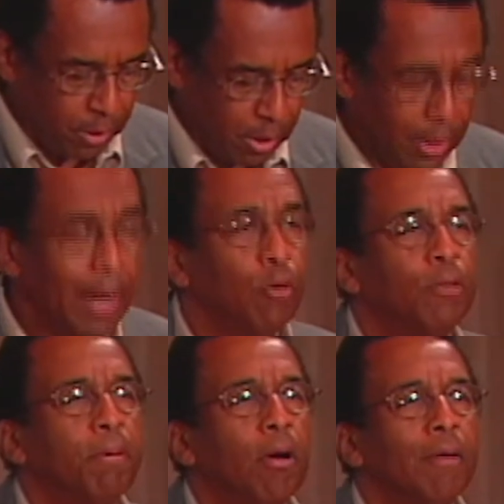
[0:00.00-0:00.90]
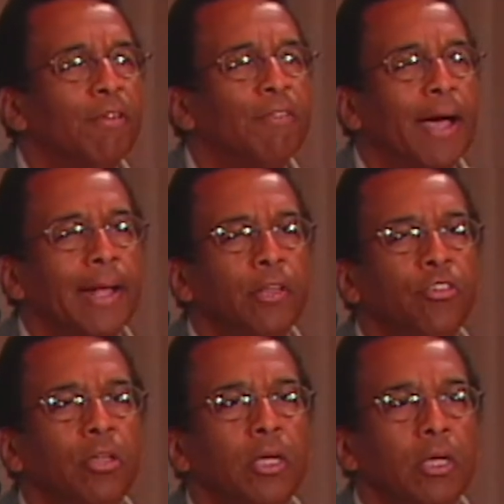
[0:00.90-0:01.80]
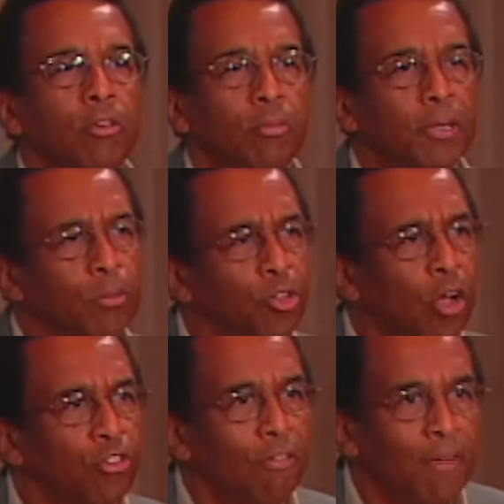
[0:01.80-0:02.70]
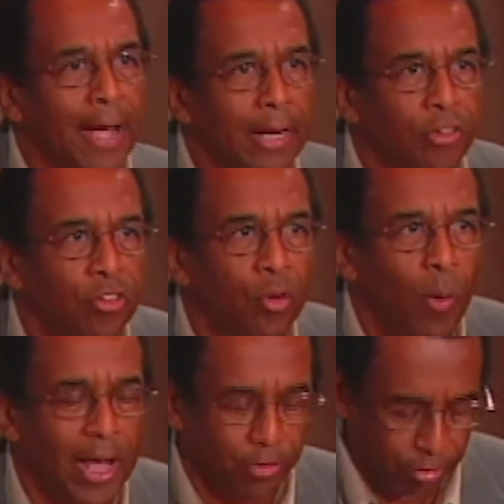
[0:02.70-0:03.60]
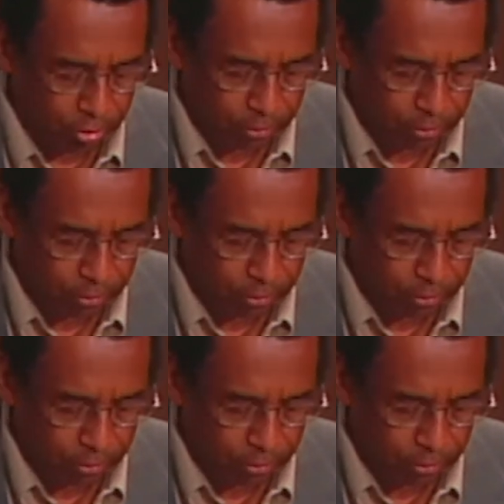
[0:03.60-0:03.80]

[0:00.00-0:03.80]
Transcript: And that was part of the violence in the East. But there was also violence in the West.